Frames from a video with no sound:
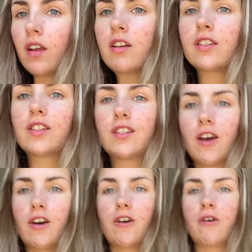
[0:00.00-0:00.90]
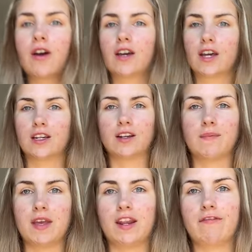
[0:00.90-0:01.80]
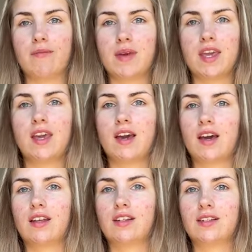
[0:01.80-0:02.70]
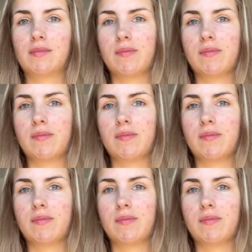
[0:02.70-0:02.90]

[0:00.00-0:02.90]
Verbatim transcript: So good, made it for me and my